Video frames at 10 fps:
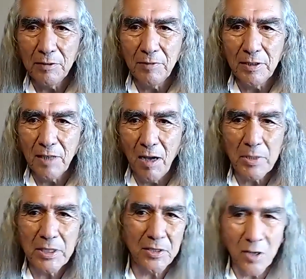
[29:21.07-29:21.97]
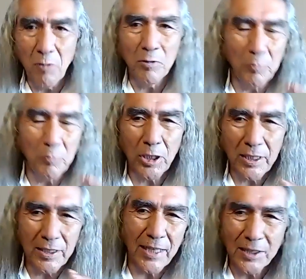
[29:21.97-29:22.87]
It's almost as though we're more
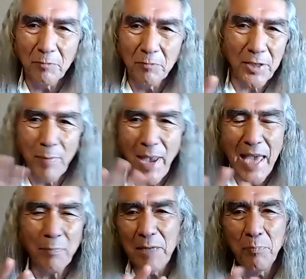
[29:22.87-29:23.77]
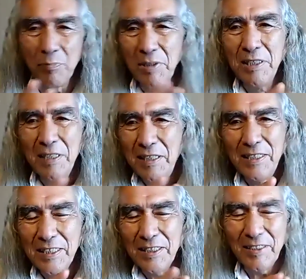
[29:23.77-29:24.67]
connected with the man-made
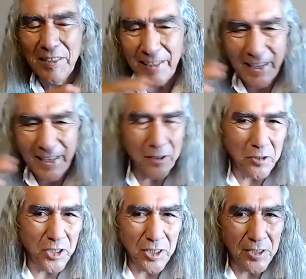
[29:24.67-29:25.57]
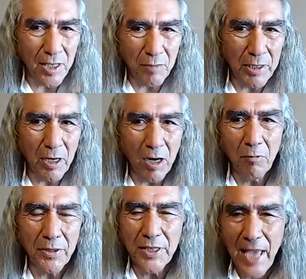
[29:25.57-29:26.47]
energies than we are
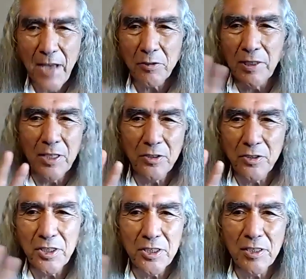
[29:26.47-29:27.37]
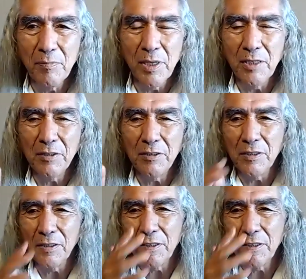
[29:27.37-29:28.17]
with the natural energies of the Mother Earth.